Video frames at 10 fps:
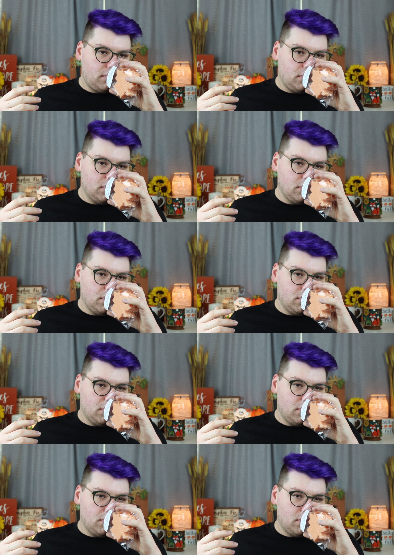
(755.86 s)

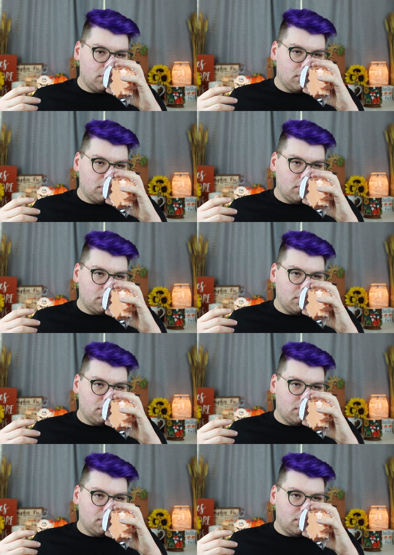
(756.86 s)
Nobody speaks.